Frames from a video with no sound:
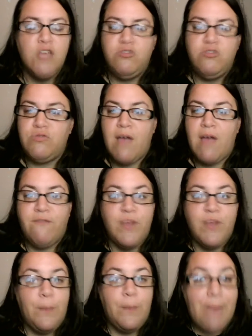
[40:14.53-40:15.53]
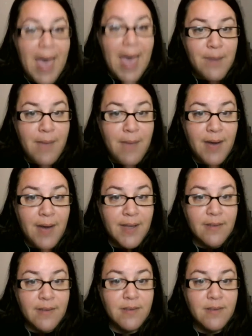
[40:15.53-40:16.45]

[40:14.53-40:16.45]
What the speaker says: Do not feel bad about it.